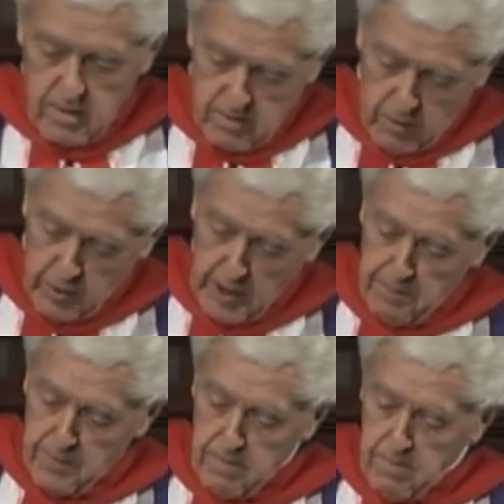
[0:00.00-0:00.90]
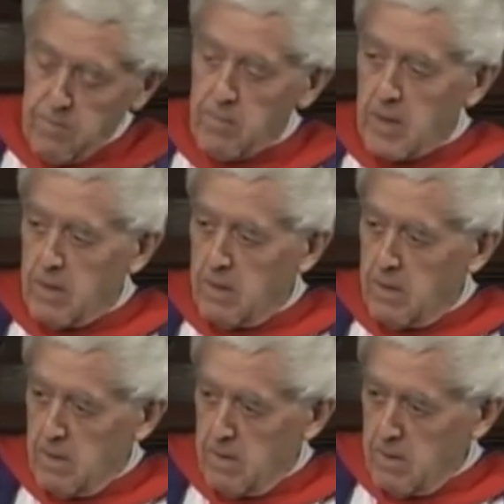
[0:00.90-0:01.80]
or keep
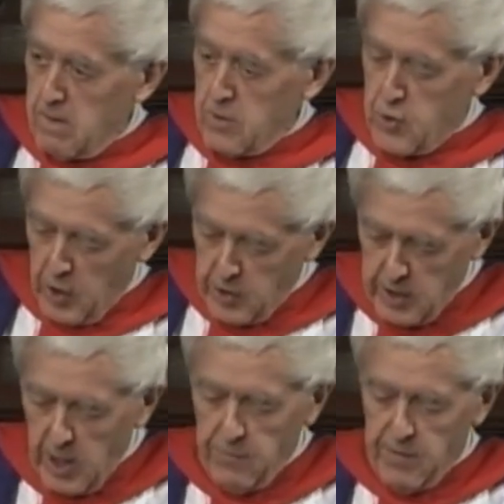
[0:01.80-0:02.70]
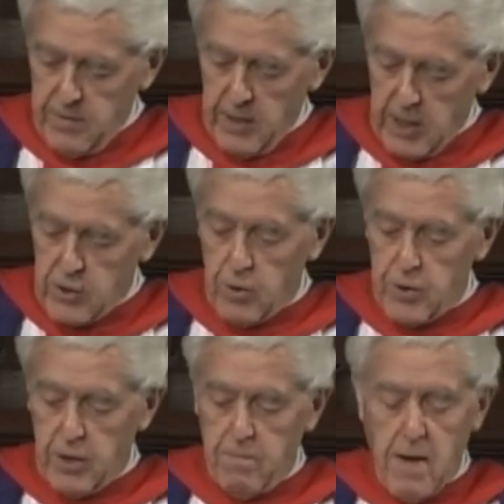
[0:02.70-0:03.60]
churning over the
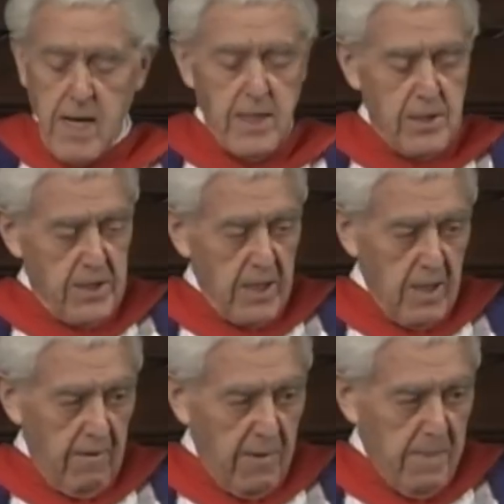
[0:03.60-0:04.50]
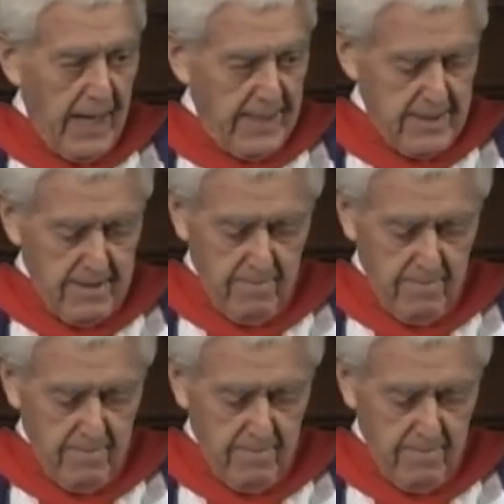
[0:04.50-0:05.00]
exhausted minds of the past.